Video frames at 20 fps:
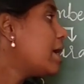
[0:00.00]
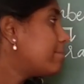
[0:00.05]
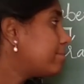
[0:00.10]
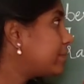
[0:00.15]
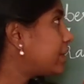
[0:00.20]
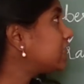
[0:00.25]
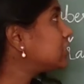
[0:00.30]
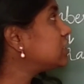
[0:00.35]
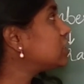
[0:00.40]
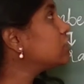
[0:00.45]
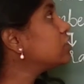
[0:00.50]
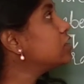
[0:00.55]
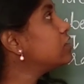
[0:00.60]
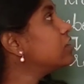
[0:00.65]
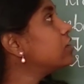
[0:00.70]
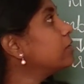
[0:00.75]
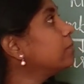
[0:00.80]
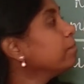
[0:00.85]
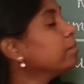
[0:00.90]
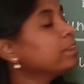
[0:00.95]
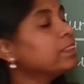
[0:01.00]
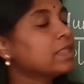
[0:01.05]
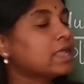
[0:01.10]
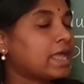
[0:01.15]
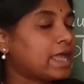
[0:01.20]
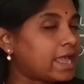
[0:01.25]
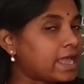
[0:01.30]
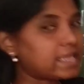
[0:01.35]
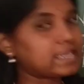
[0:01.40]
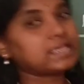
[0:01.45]
but here
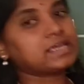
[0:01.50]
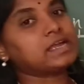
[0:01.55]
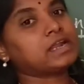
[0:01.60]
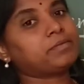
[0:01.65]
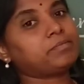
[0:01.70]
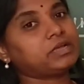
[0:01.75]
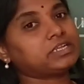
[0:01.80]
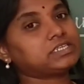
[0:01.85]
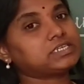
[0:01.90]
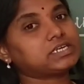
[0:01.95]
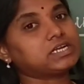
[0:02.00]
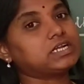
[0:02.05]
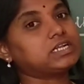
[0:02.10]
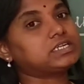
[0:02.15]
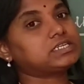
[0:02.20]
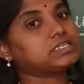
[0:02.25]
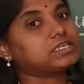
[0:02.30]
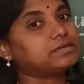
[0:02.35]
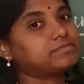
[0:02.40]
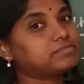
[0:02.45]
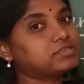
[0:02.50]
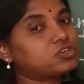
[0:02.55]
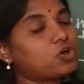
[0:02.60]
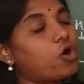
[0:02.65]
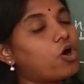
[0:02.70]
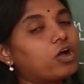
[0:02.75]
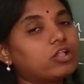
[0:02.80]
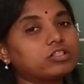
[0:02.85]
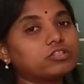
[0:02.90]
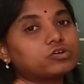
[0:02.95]
in grammatical terms
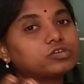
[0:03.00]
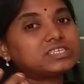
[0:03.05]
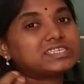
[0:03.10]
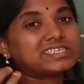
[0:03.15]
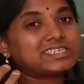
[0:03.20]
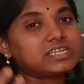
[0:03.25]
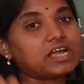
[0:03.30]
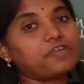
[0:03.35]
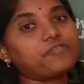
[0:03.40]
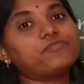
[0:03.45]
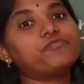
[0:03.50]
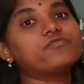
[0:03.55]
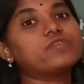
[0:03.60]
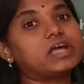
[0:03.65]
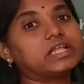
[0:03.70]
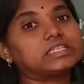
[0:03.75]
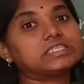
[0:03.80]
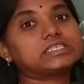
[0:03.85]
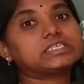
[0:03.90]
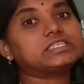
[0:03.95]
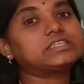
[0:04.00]
all those tough ones,